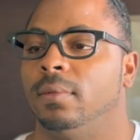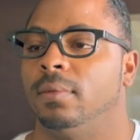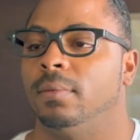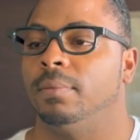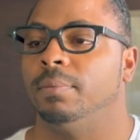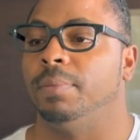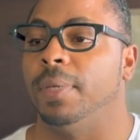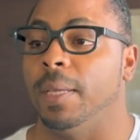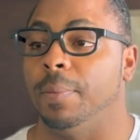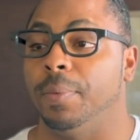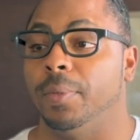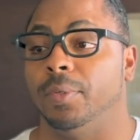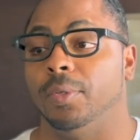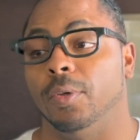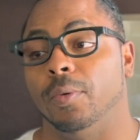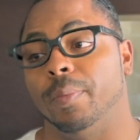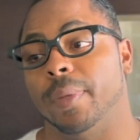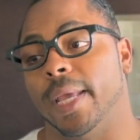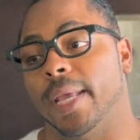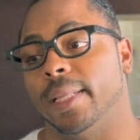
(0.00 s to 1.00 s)
People do
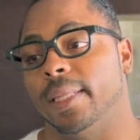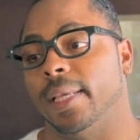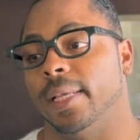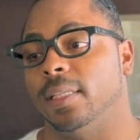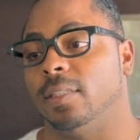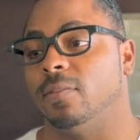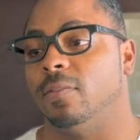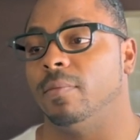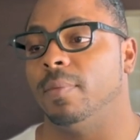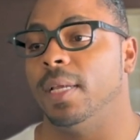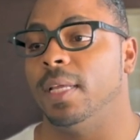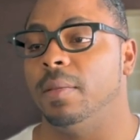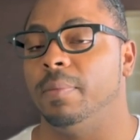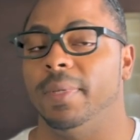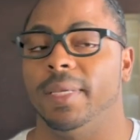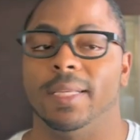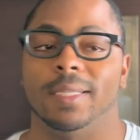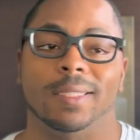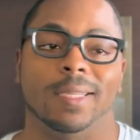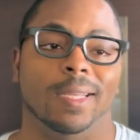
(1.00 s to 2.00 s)
bad things for money
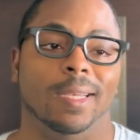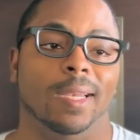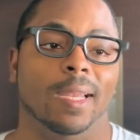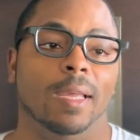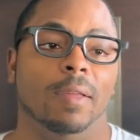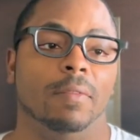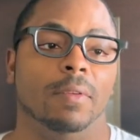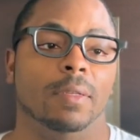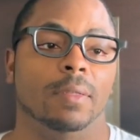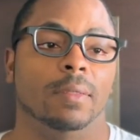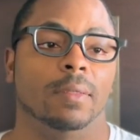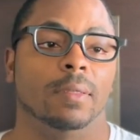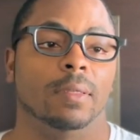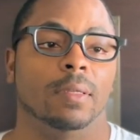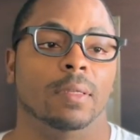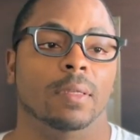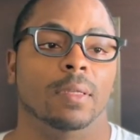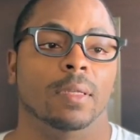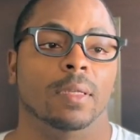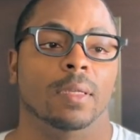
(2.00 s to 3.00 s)
because they love it.
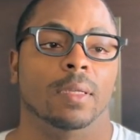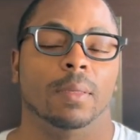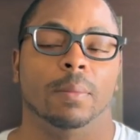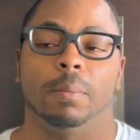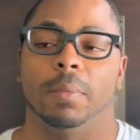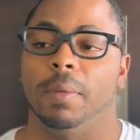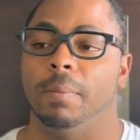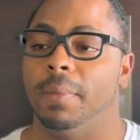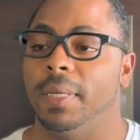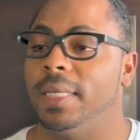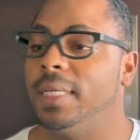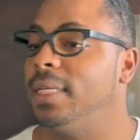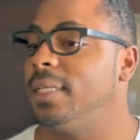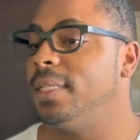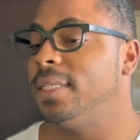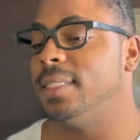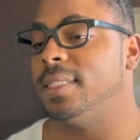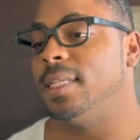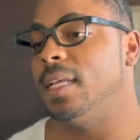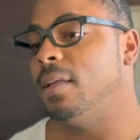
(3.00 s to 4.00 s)
But money in
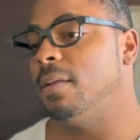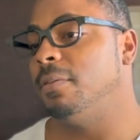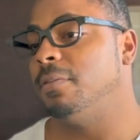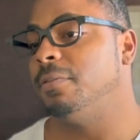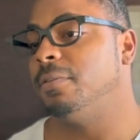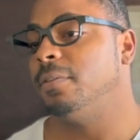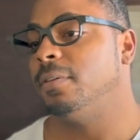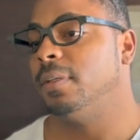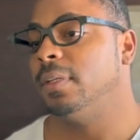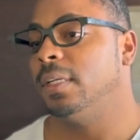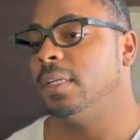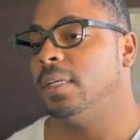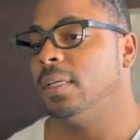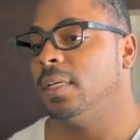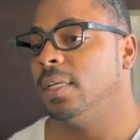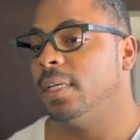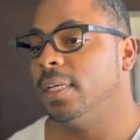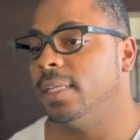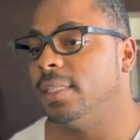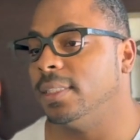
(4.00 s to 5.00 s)
itself
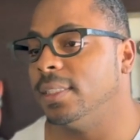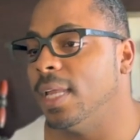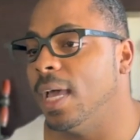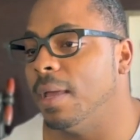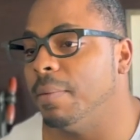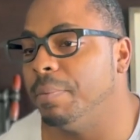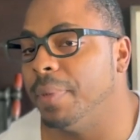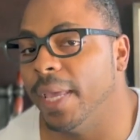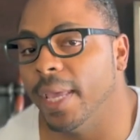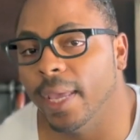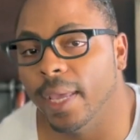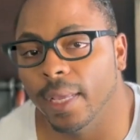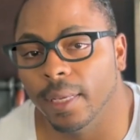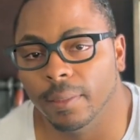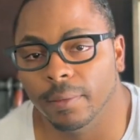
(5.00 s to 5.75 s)
is not bad.